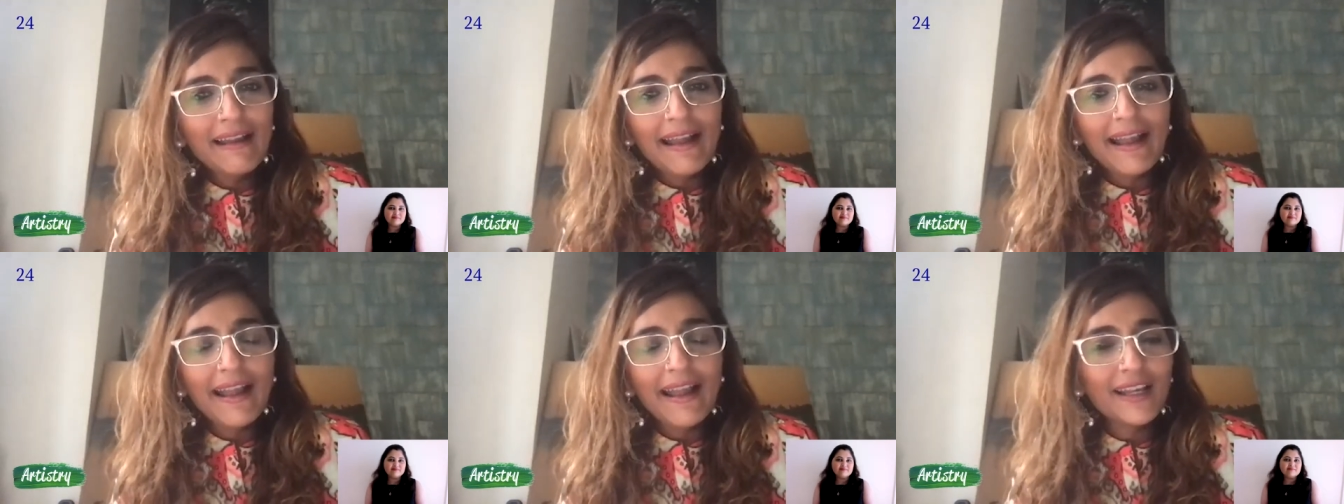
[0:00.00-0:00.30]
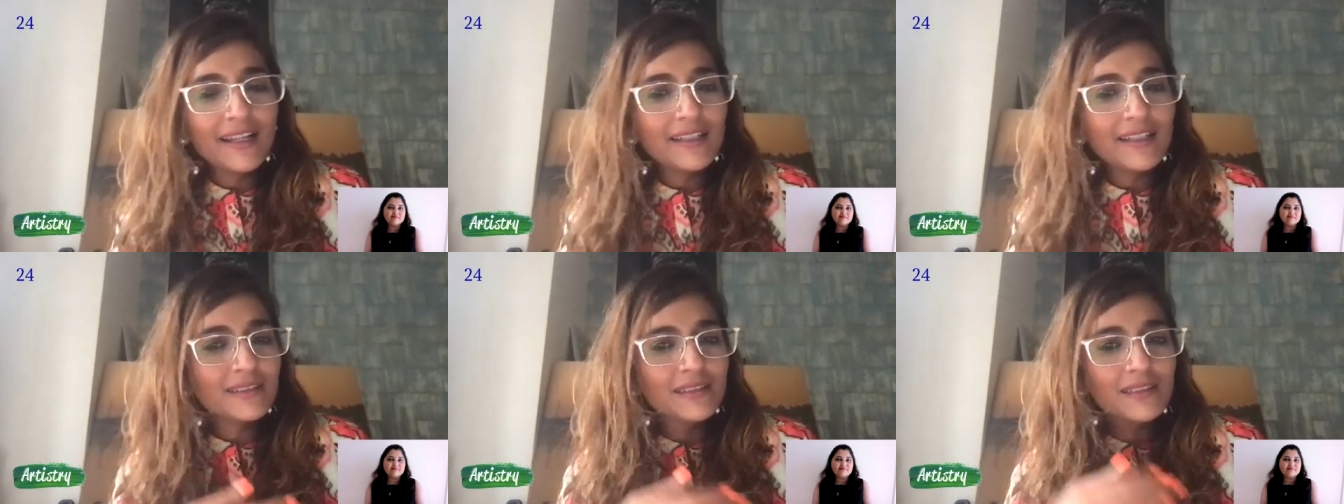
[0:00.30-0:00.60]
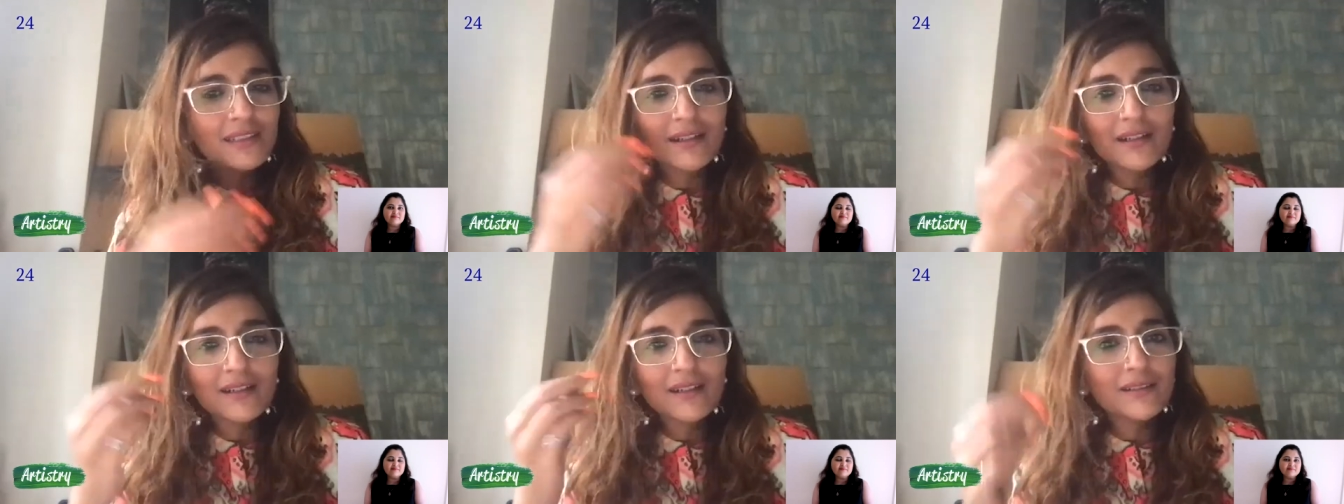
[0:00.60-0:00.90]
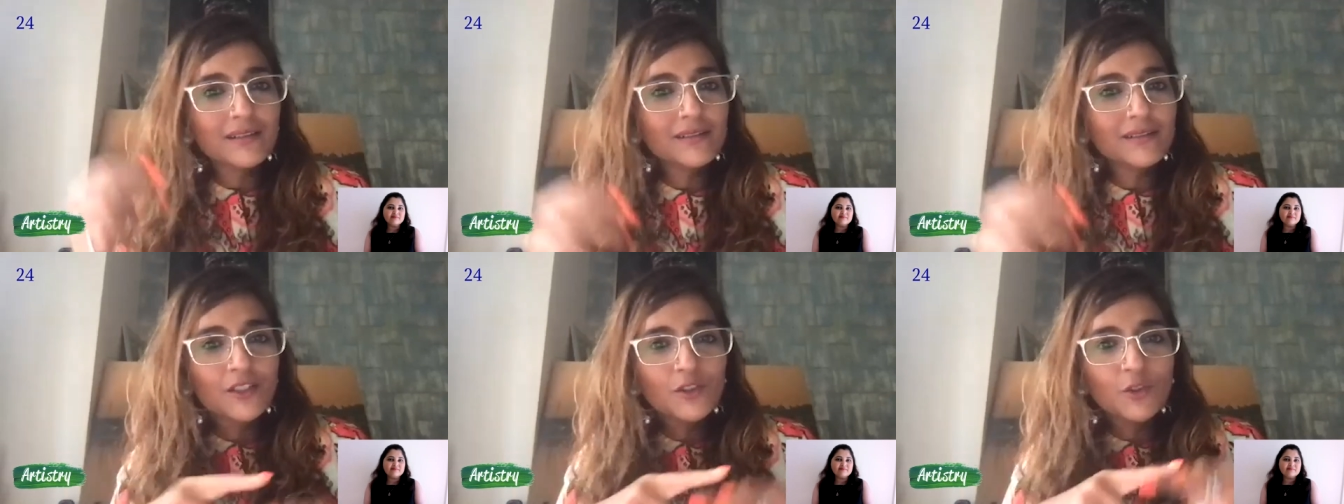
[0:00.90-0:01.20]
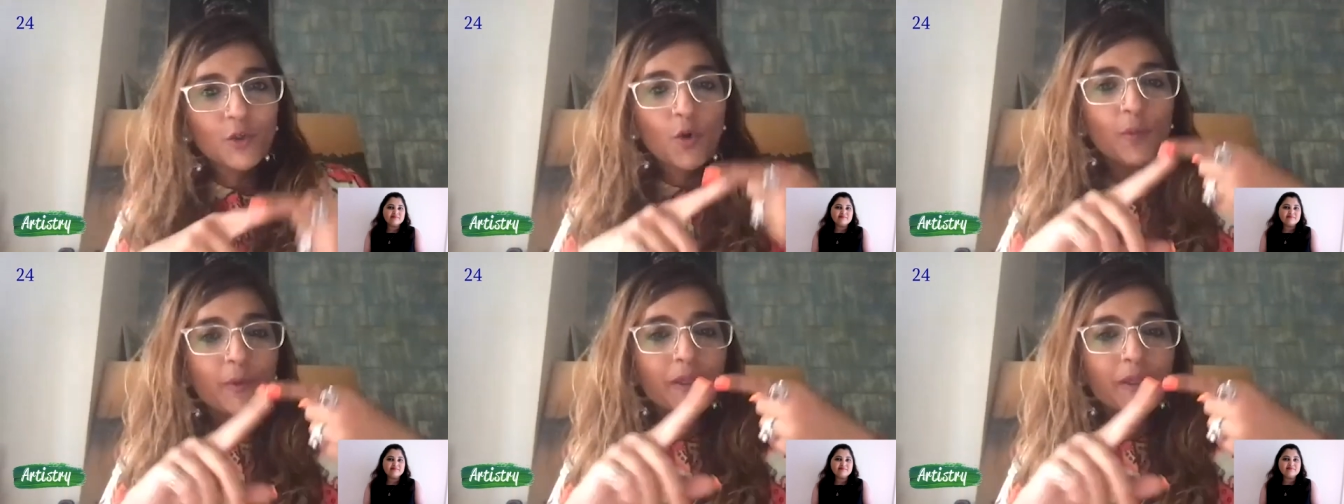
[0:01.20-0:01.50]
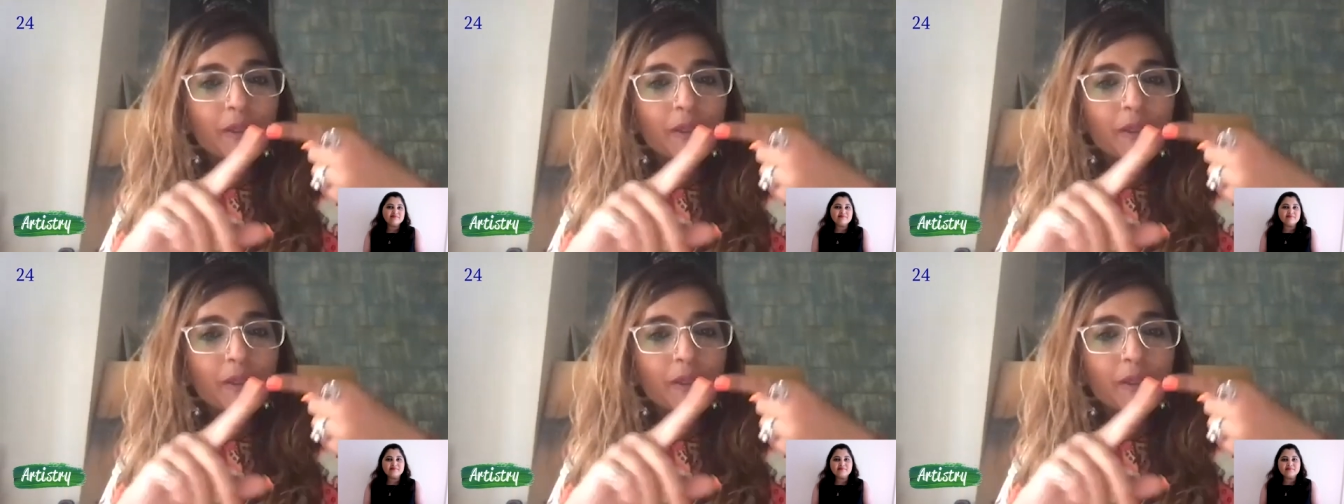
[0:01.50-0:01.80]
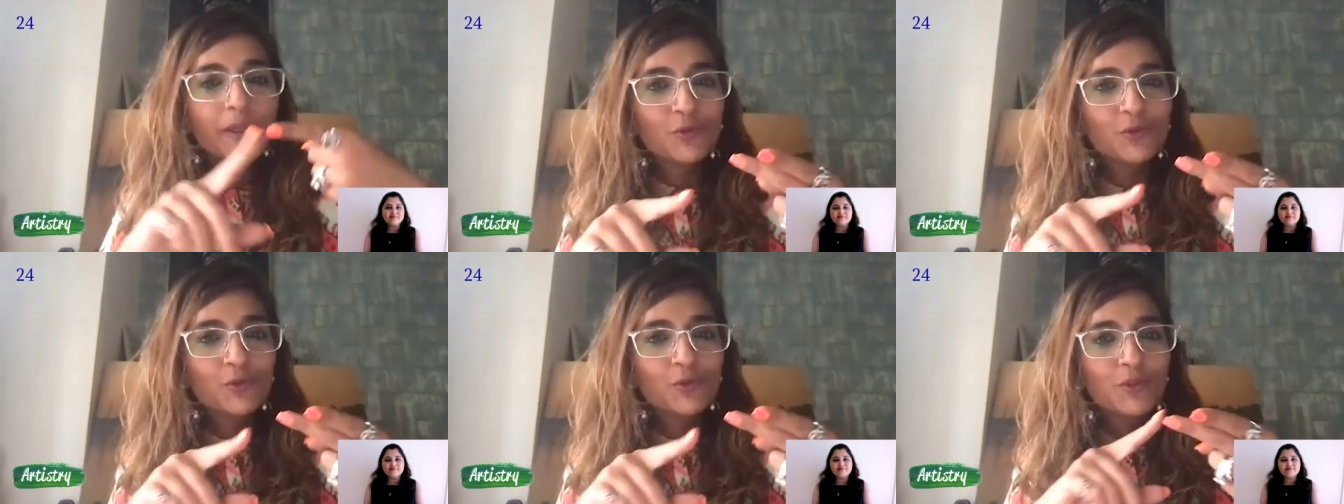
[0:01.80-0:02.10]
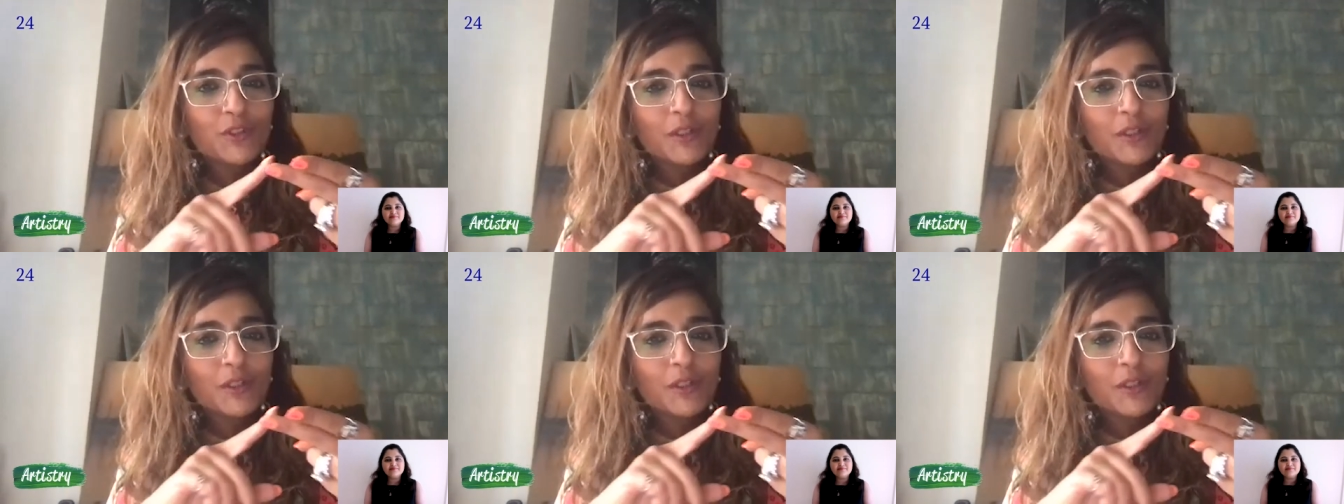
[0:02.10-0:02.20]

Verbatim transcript: and uh, the dhobi knows you